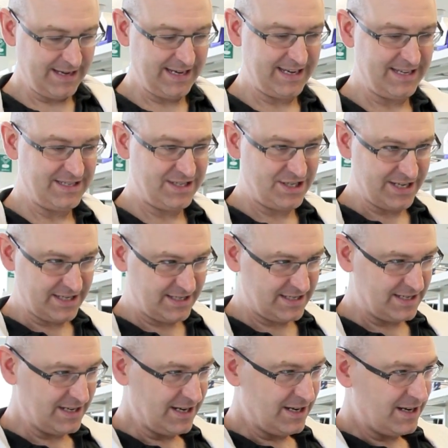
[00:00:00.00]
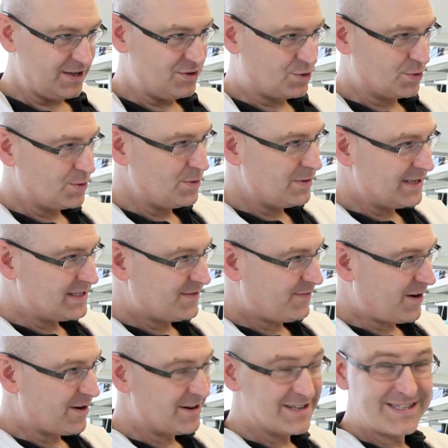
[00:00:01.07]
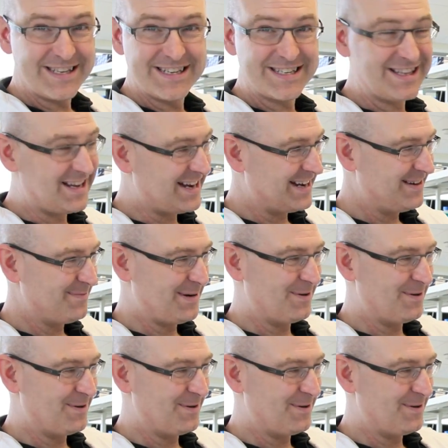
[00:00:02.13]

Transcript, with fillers: is just drool as far as this line,